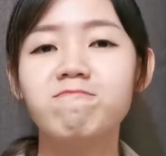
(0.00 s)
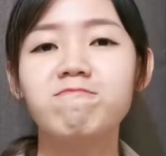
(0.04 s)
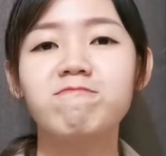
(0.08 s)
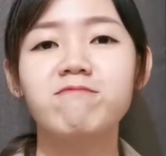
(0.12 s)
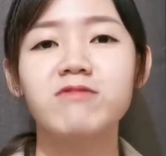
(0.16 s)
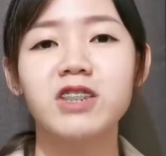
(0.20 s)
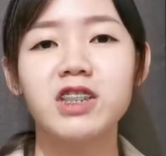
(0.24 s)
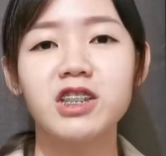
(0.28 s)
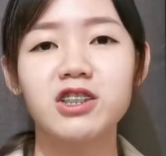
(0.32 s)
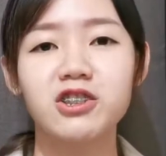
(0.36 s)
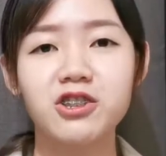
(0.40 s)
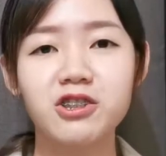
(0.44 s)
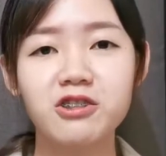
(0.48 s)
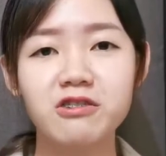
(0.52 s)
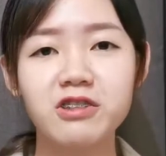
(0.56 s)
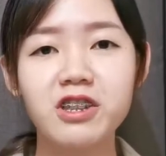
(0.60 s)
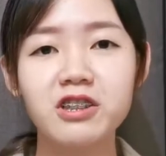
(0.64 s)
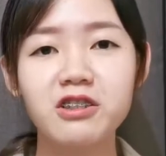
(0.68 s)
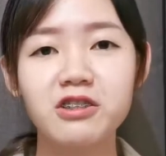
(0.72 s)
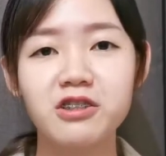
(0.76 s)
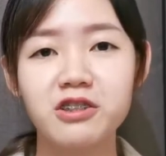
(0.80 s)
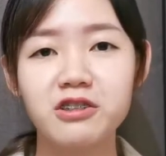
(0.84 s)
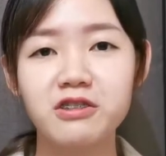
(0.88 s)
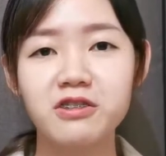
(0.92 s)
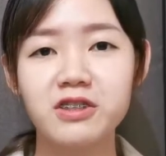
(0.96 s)
the children
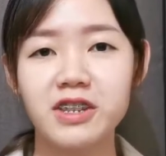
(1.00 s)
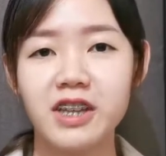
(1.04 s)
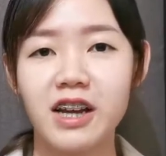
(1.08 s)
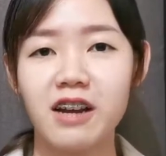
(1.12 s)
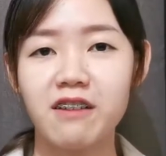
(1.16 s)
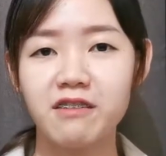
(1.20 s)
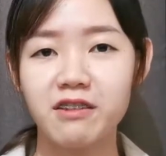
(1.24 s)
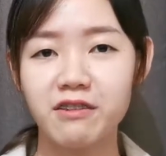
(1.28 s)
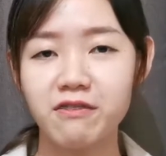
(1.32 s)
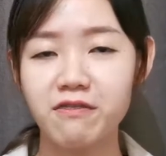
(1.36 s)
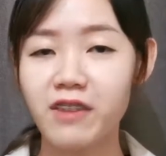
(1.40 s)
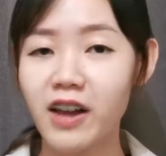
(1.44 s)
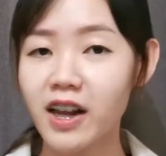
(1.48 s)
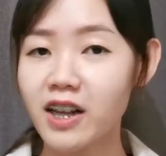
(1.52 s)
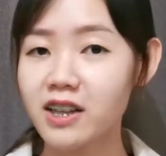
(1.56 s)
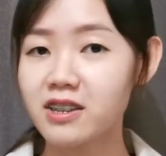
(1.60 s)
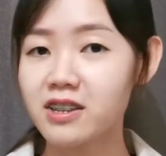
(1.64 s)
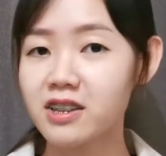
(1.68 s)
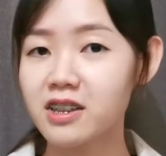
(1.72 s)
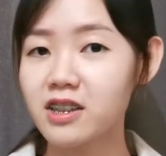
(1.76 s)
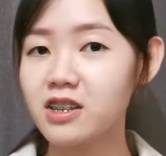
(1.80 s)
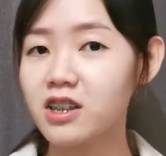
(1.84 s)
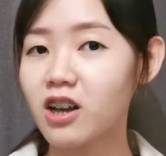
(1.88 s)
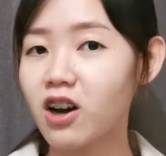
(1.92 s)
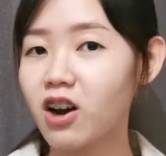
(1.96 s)
use their
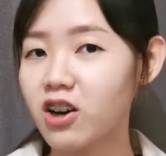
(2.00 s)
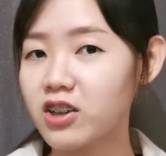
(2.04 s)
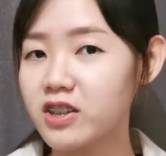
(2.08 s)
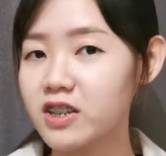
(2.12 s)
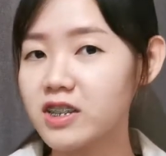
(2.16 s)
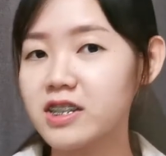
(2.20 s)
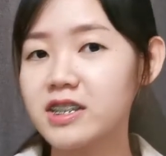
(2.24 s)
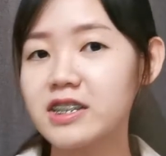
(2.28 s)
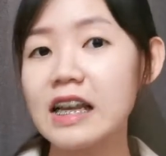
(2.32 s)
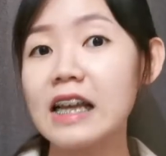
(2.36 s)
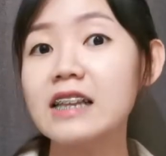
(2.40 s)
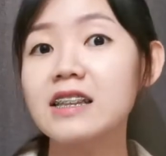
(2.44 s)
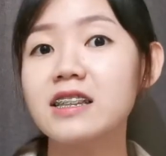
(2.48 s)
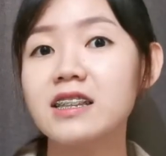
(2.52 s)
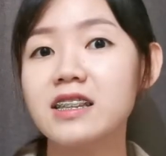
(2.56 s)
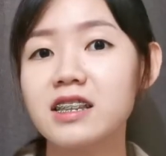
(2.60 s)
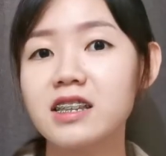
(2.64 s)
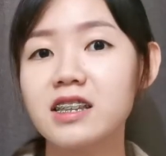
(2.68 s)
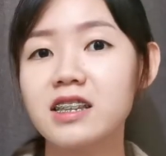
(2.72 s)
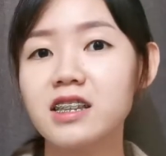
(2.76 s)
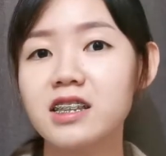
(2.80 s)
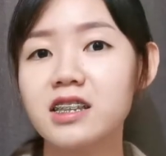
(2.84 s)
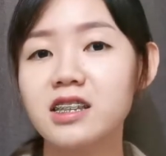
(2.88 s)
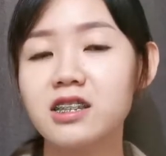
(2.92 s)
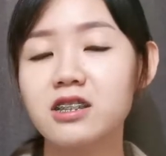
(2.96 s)
reflexes or the
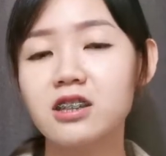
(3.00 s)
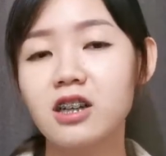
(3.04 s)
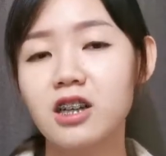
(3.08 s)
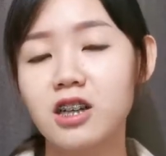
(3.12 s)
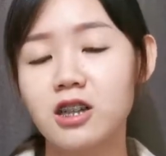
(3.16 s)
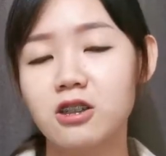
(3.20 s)
senses